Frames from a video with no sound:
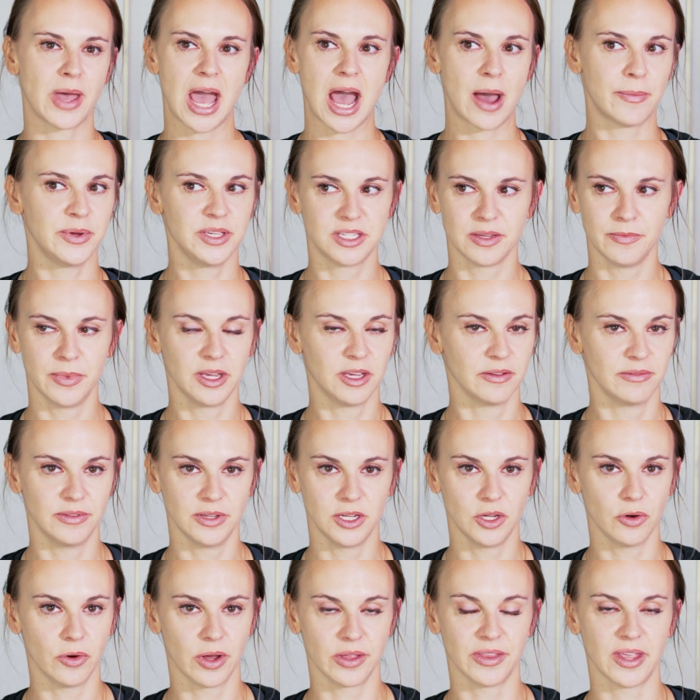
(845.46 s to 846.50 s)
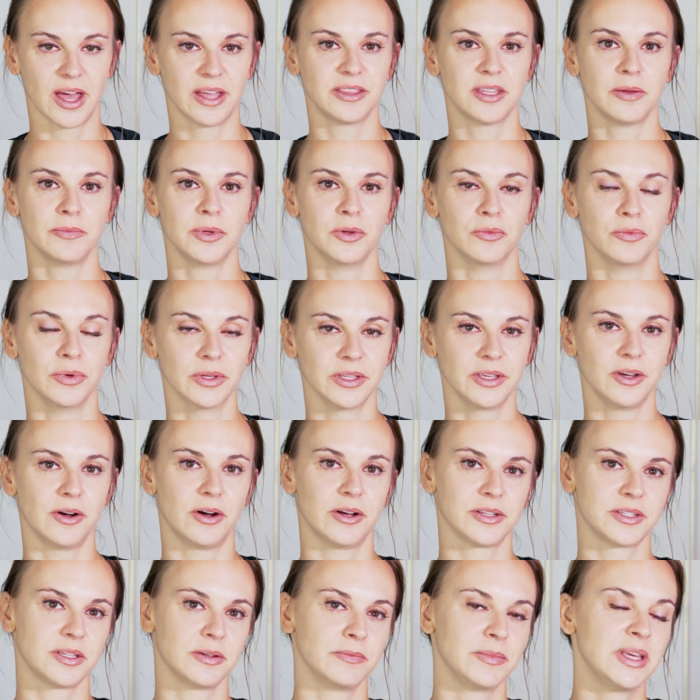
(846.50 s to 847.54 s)
happy to make a video on that. That'd be really
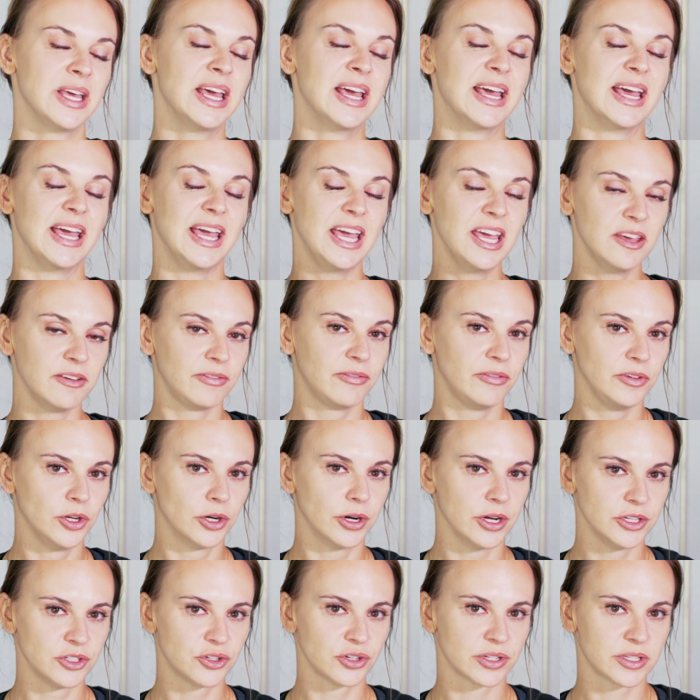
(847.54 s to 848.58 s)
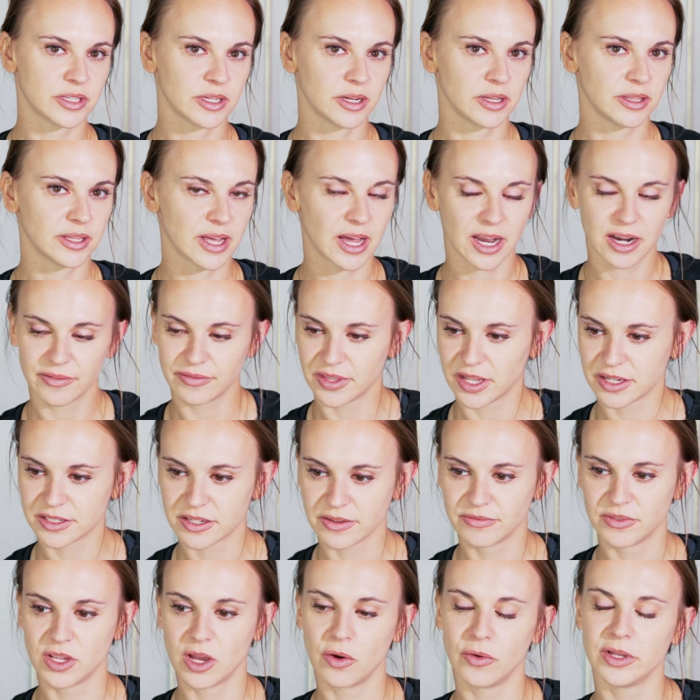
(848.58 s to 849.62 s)
awesome. If you're interested in that, if that's
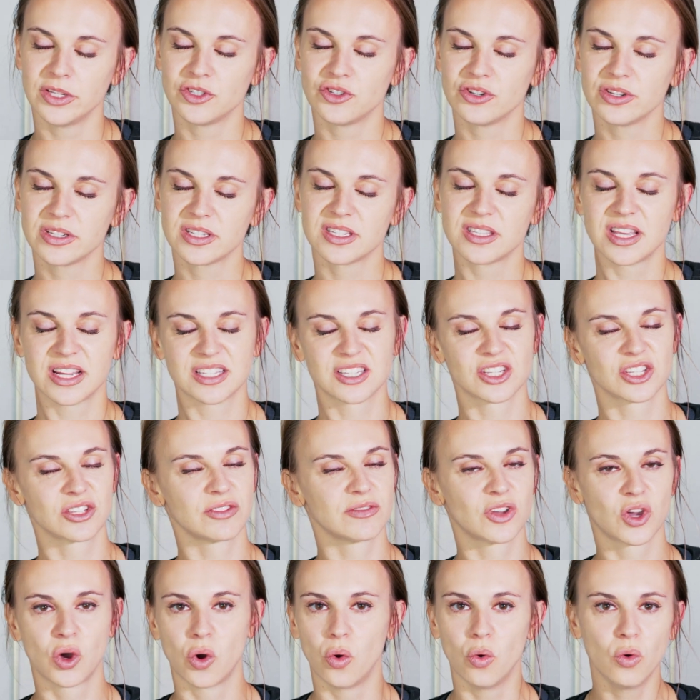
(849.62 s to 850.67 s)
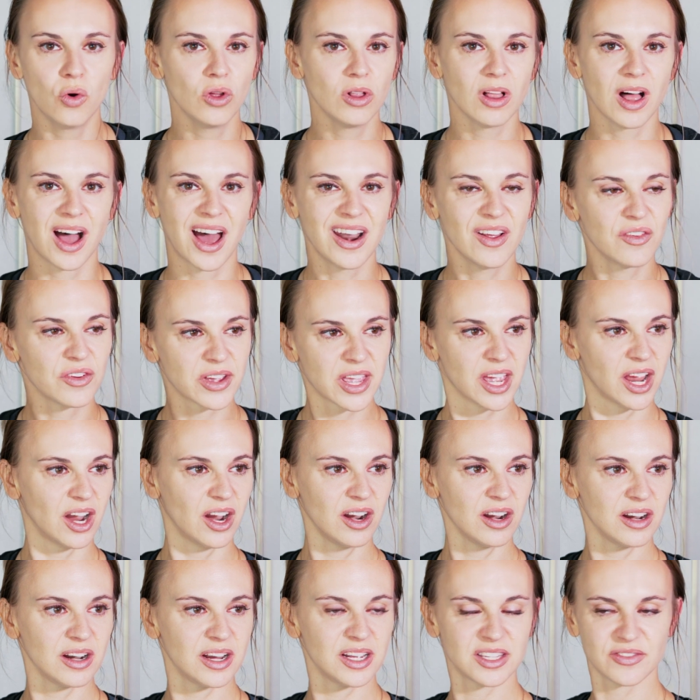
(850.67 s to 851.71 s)
of no interest, that's cool. I don't
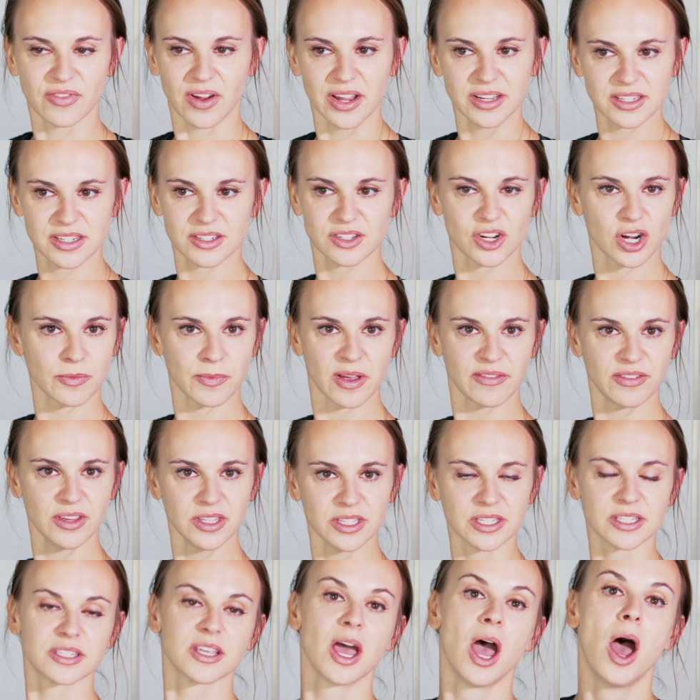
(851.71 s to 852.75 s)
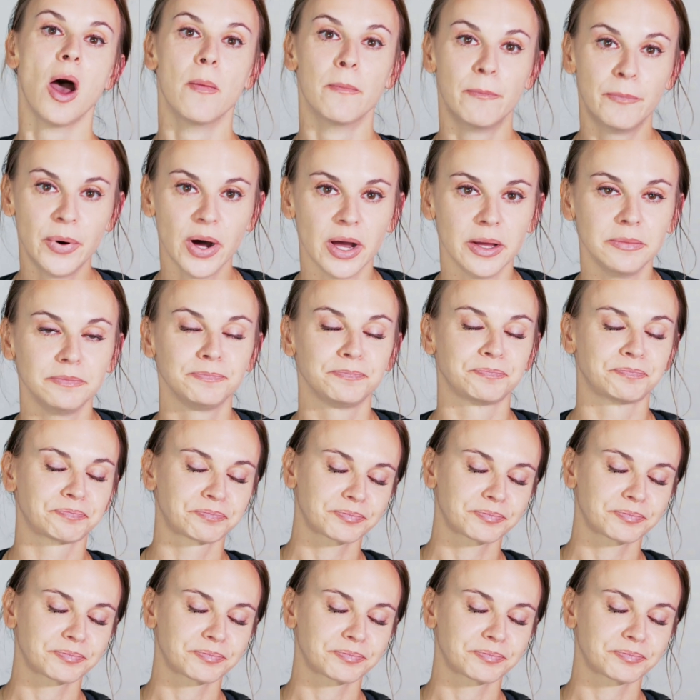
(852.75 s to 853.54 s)
care. It's fine. It doesn't hurt my feelings. But